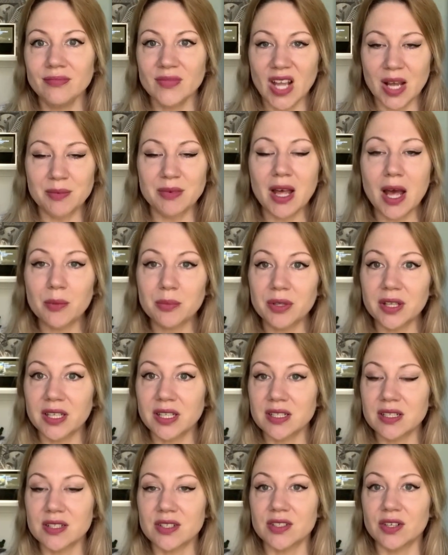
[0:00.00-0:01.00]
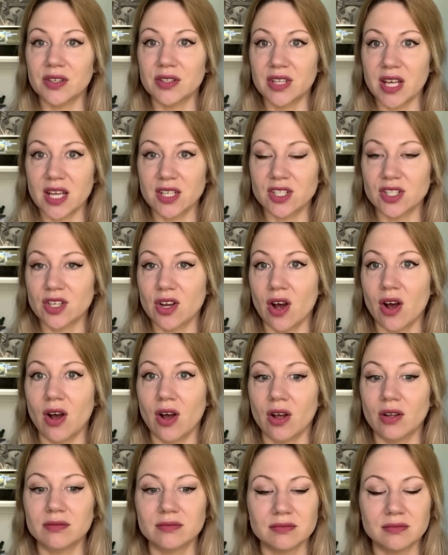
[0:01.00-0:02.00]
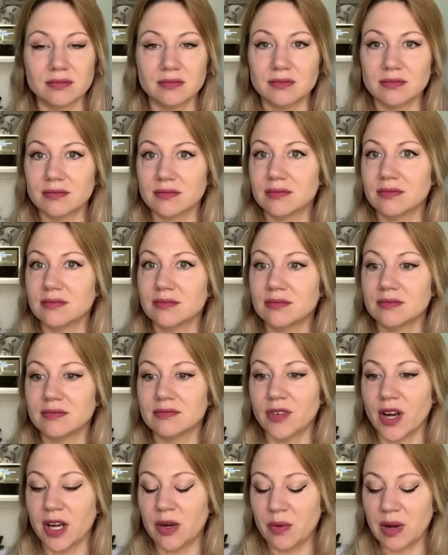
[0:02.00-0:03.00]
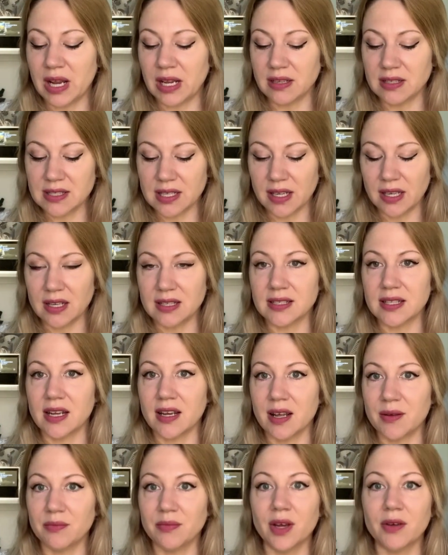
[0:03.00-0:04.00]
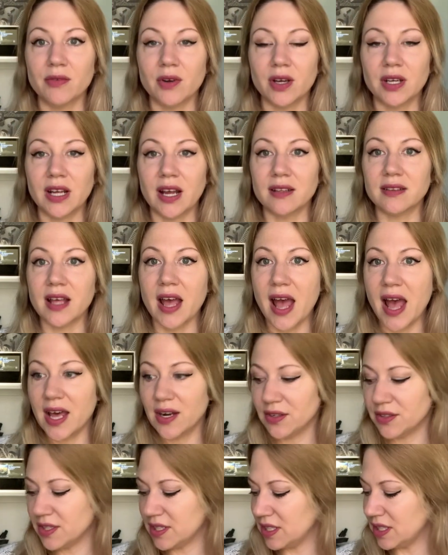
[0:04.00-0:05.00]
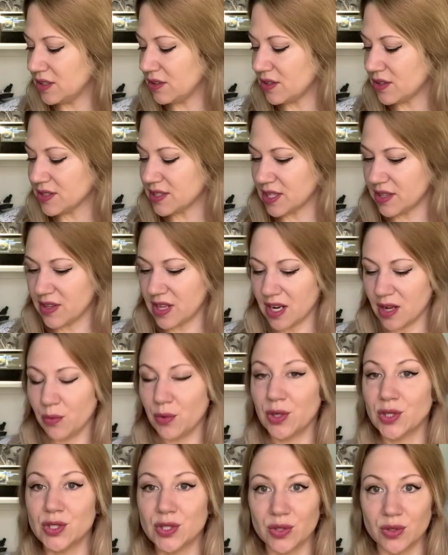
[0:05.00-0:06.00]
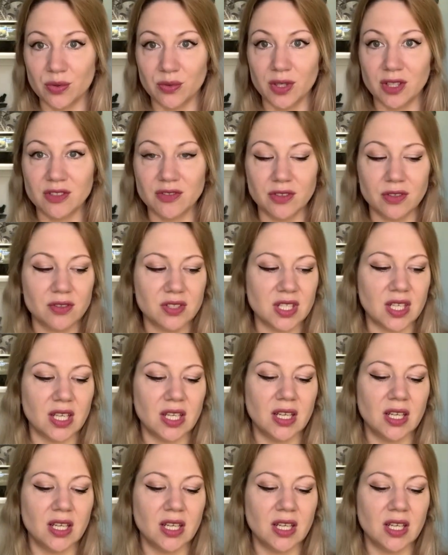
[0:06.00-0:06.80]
I'm not planning to start that shawl right away because, like I said, I've already got the hat on the needles, and then I want to do the Ridge UT.